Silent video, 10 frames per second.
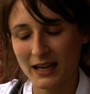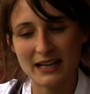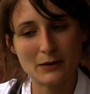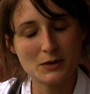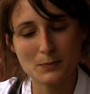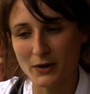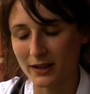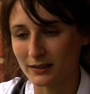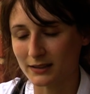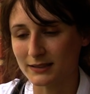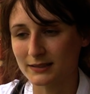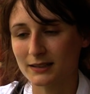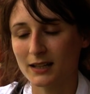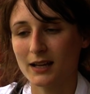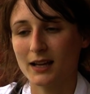he was
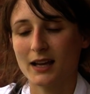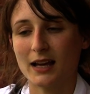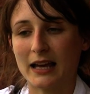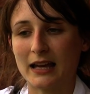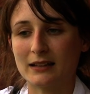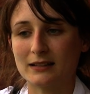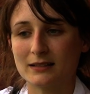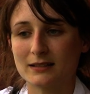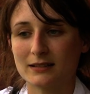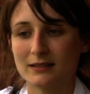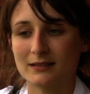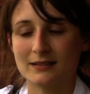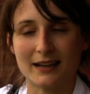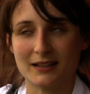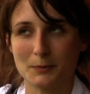breathless and
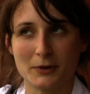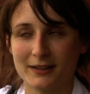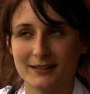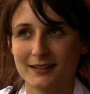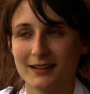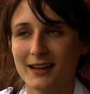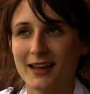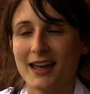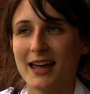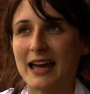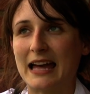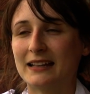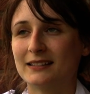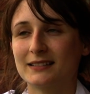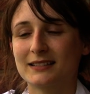desperate.
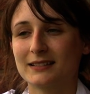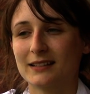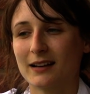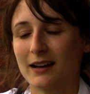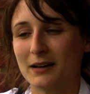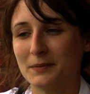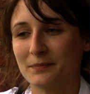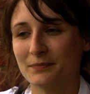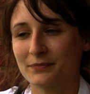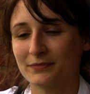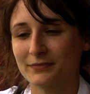And I